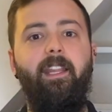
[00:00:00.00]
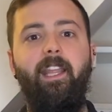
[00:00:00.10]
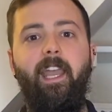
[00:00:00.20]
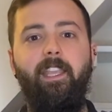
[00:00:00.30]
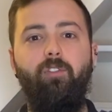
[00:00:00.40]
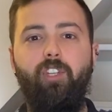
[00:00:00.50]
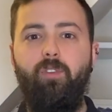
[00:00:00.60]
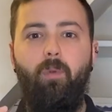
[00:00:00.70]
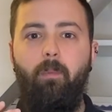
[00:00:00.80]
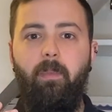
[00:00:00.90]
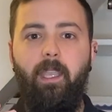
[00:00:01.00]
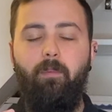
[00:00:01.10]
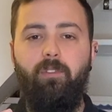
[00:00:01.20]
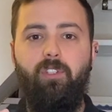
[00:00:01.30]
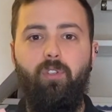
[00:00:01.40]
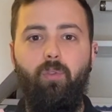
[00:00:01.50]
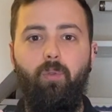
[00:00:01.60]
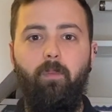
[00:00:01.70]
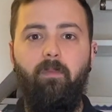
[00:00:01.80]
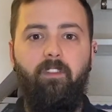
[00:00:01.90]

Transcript: that you just won't be able to